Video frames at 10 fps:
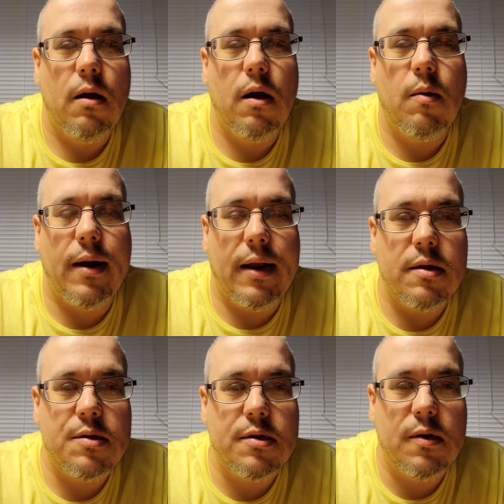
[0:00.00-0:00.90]
Alrighty,
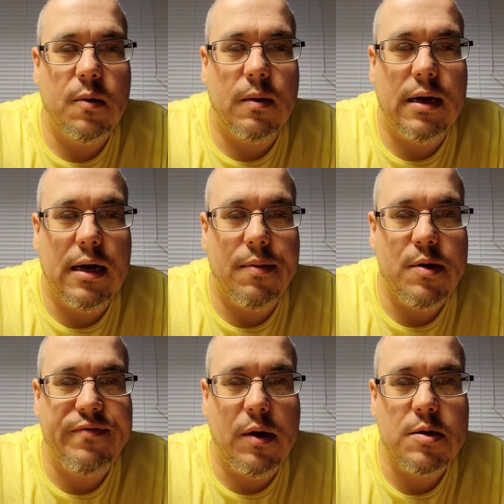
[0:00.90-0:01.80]
so uh,
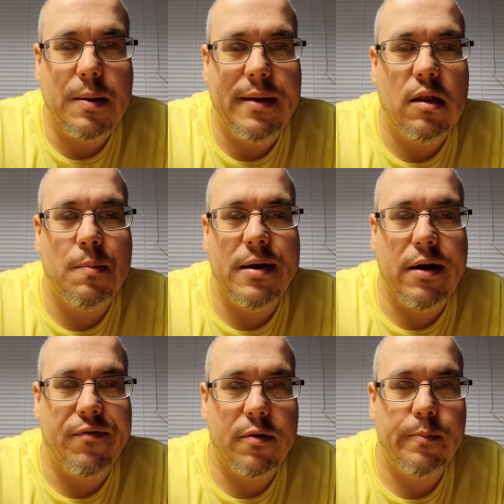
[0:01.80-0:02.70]
this video is going to be a little bit
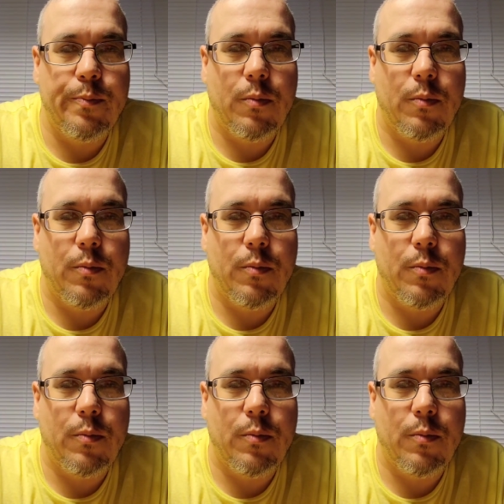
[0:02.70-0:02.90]
different.